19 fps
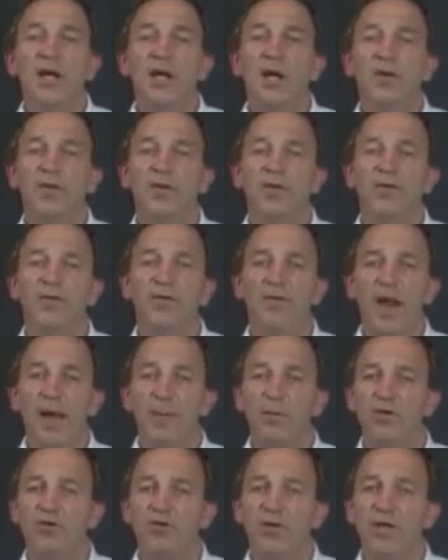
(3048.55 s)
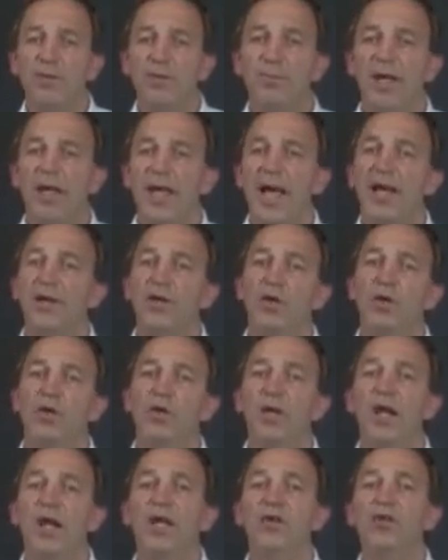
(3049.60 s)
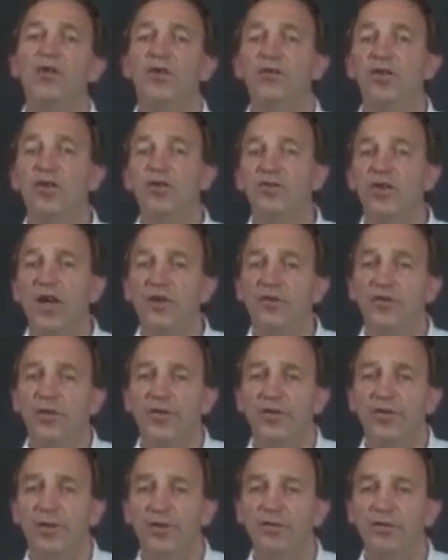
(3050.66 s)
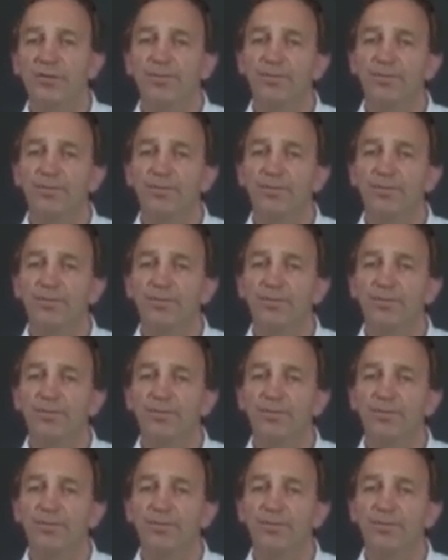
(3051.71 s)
as inflammatory, mechanical and degenerative.